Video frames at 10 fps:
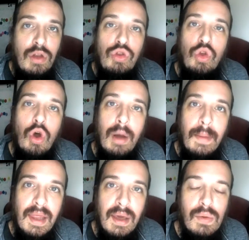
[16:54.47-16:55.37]

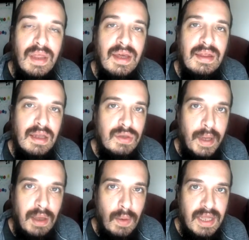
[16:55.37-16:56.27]
Normally within the
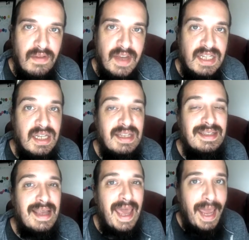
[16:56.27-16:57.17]
21
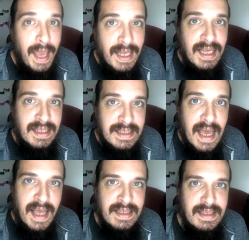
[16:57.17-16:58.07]
divisions and in
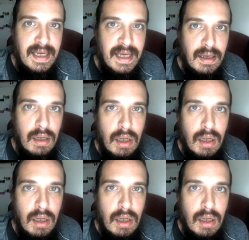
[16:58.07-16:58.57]
Sensei,